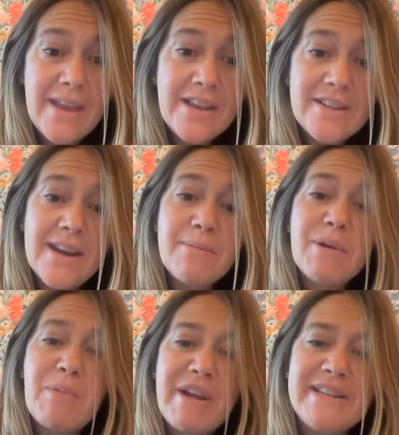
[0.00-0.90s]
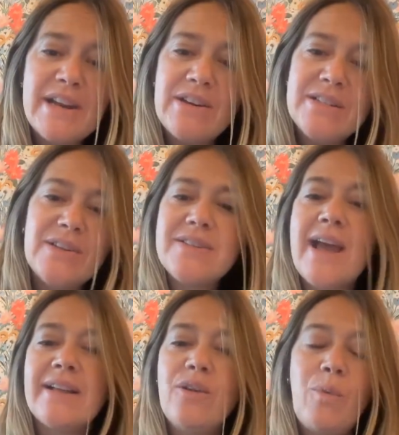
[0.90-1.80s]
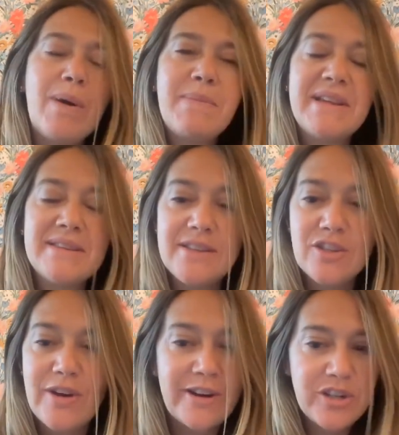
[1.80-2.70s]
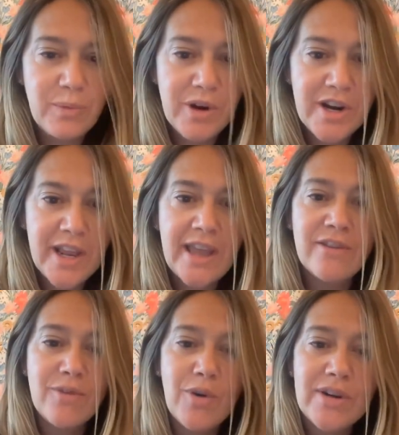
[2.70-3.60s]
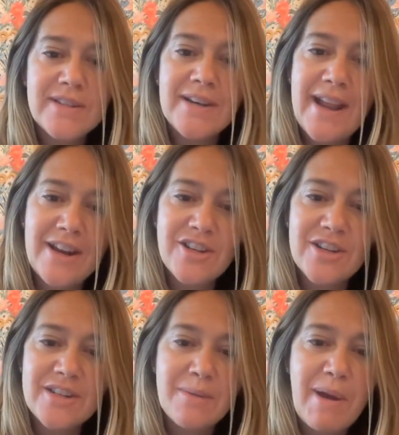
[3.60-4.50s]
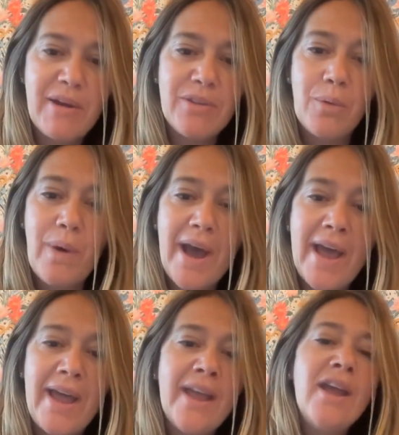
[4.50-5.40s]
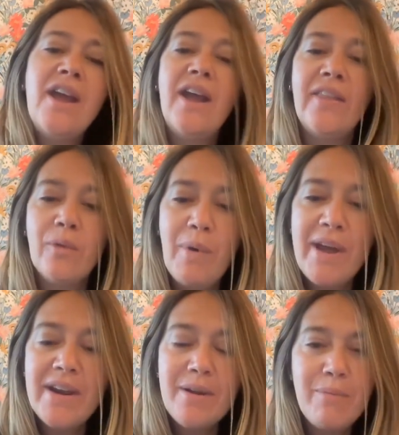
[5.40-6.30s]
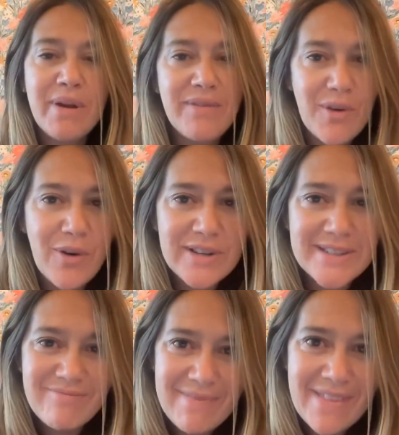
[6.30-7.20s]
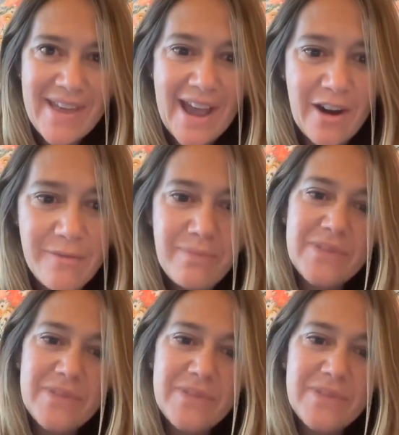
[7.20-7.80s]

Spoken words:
Today, I'm going to break it down into exactly what makes this strategy work. And of course, not just about the why and the what, but of course, the how.